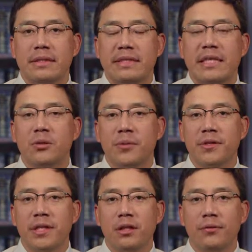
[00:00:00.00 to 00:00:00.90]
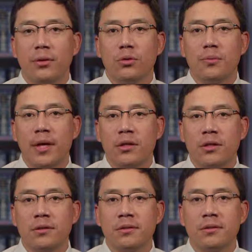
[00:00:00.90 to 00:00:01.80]
6% of those
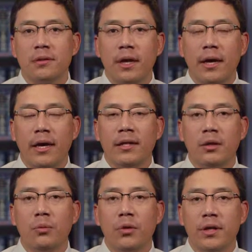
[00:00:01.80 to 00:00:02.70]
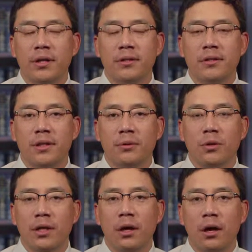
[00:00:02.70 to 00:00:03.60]
patients had pneumonias that
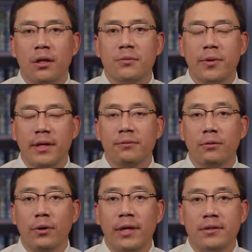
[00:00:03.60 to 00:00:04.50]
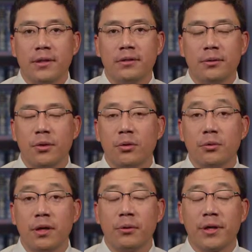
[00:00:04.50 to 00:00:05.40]
were caused by influenza, so
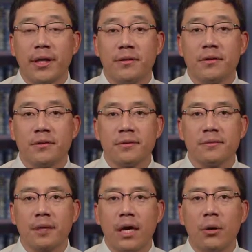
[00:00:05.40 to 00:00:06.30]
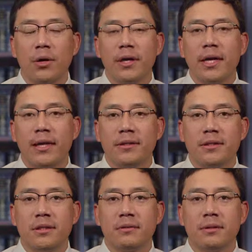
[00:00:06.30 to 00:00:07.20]
those were our cases. Our
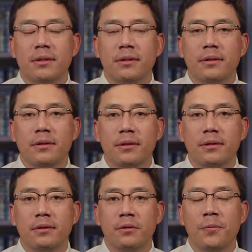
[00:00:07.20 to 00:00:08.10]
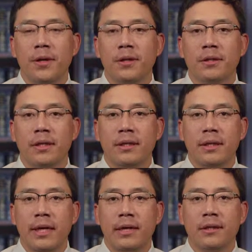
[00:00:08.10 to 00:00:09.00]
analysis revealed
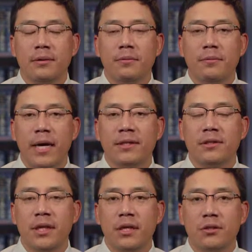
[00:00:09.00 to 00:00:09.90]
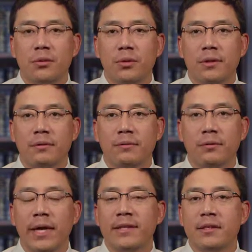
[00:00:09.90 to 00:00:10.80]
that vaccination with
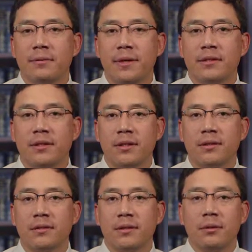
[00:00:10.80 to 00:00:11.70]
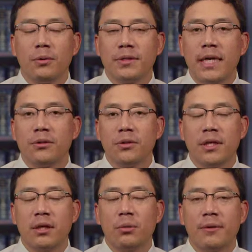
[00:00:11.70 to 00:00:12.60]
influenza vaccines was
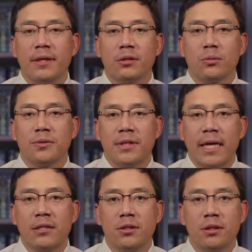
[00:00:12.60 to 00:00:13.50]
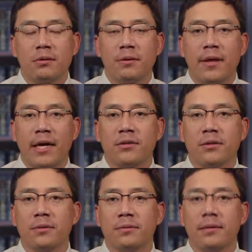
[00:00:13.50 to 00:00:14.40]
associated with a substantial
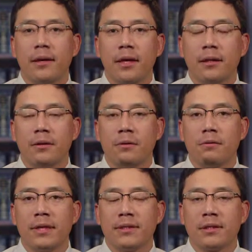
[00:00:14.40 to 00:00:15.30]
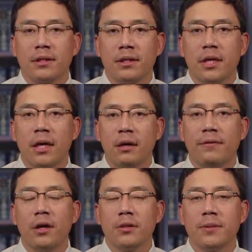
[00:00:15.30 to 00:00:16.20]
reduction in the risk
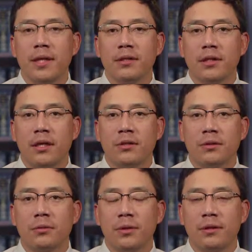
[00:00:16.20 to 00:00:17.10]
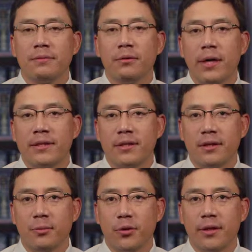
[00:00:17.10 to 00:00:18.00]
of hospitalization with influenza
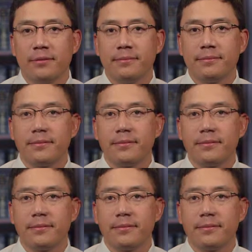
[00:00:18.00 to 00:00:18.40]
pneumonia.